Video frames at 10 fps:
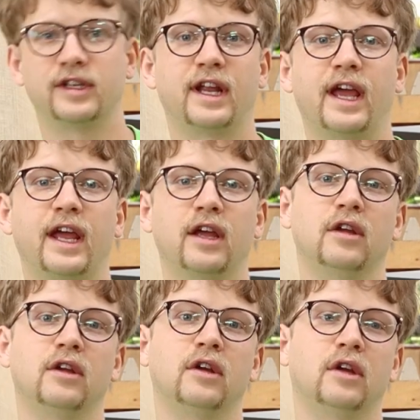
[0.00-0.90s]
today.
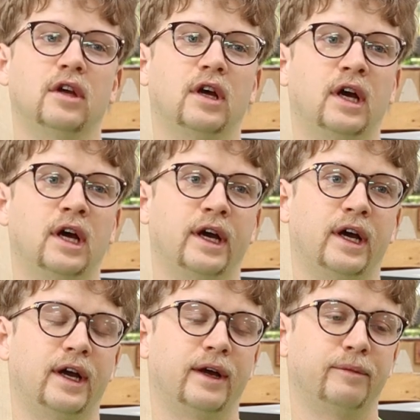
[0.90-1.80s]

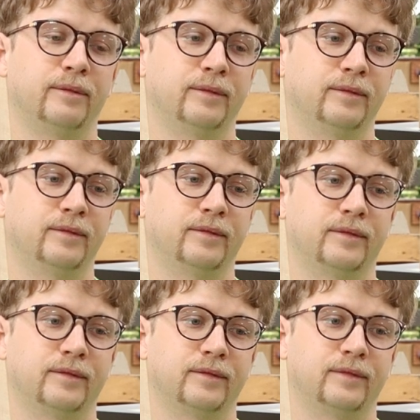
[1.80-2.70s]
And
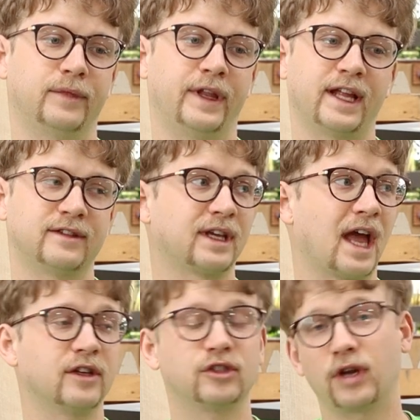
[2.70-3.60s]
that's the
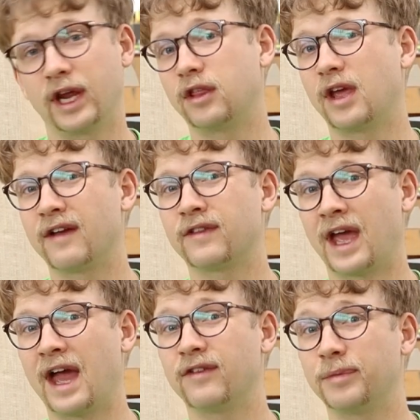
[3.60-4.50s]
kind of strength you have
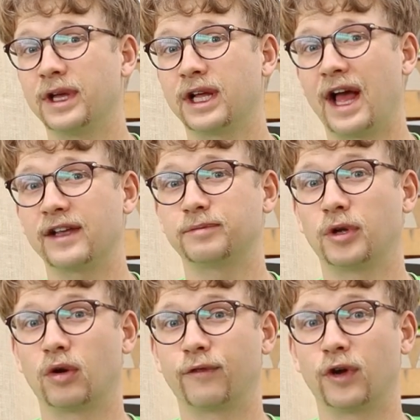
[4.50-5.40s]
to be a glass
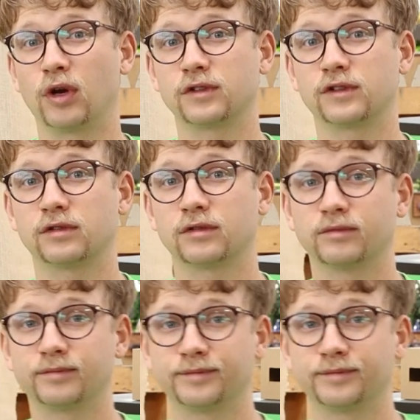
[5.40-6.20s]
blower, folks.